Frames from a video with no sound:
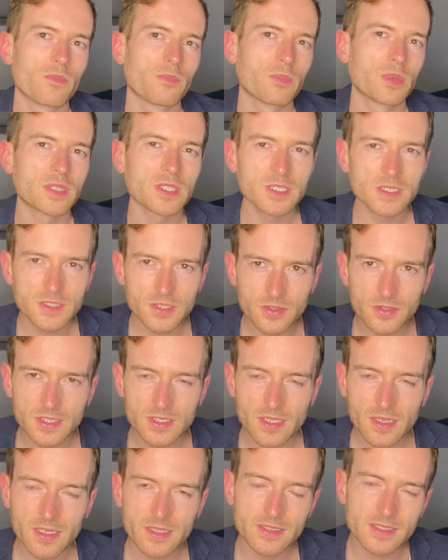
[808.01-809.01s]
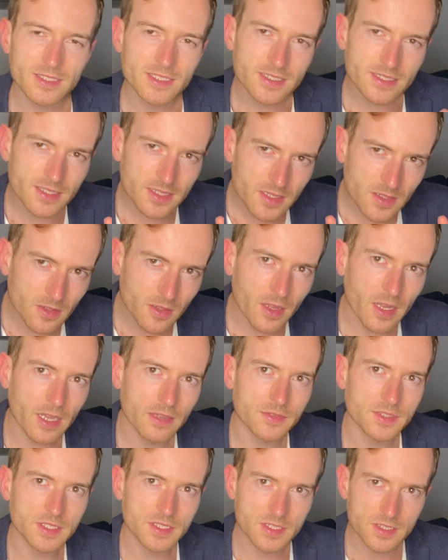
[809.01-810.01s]
But these two signs still
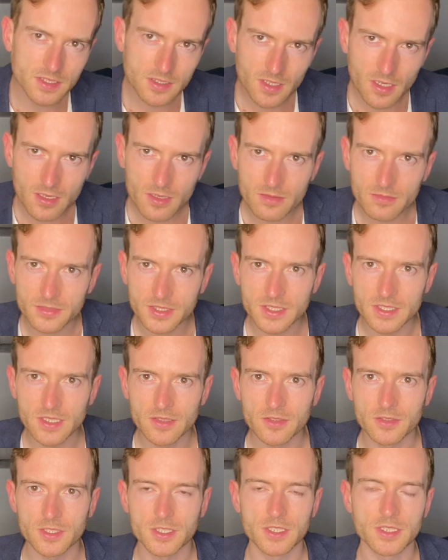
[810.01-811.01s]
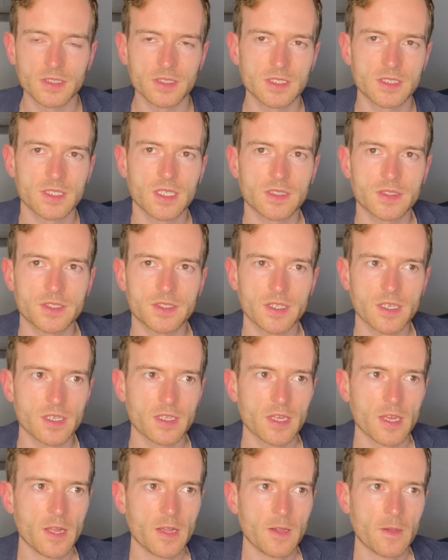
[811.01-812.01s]
have some synergy in the sense
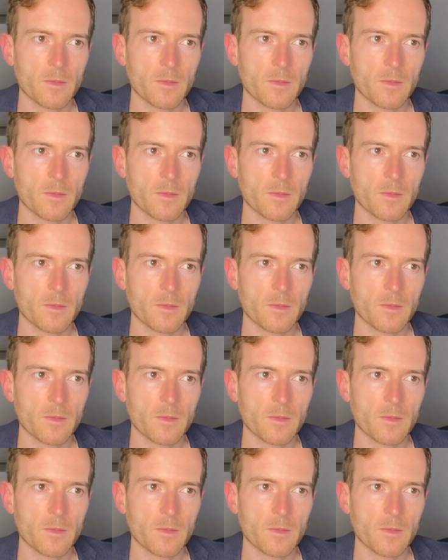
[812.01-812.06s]
that